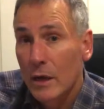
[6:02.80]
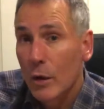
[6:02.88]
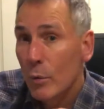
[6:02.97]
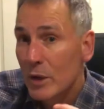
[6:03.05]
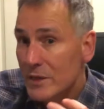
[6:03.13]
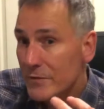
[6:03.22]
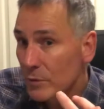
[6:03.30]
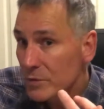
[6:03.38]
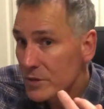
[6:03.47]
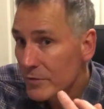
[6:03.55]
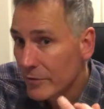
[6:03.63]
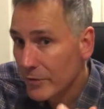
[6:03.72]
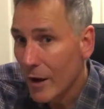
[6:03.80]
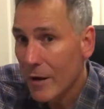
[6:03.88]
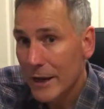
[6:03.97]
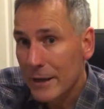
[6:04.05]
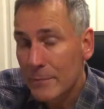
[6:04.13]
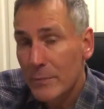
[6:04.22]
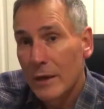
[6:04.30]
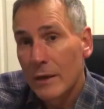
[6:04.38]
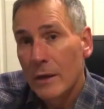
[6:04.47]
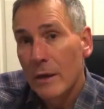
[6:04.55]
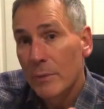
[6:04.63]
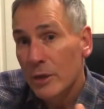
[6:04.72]
which feels fine,
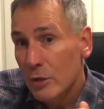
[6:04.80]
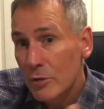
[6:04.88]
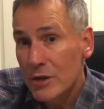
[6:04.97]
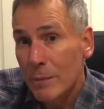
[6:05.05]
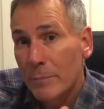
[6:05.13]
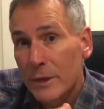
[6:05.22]
but you jump